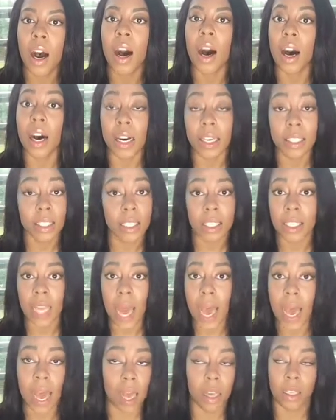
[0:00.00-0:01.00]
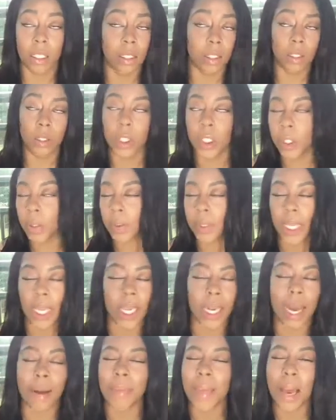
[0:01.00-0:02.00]
us, because I, you know what I'm saying,
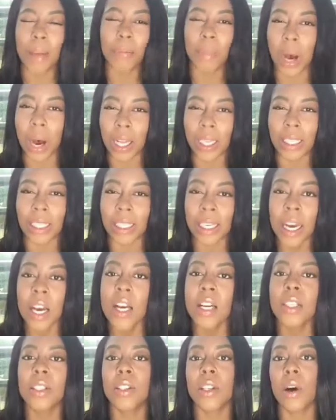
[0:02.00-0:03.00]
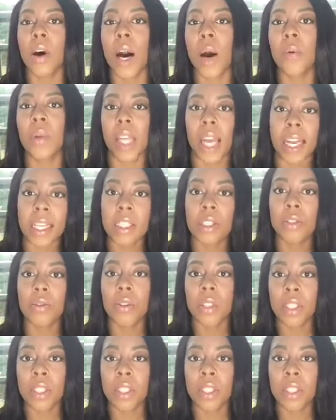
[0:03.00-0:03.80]
I'm not balling. So I would like to do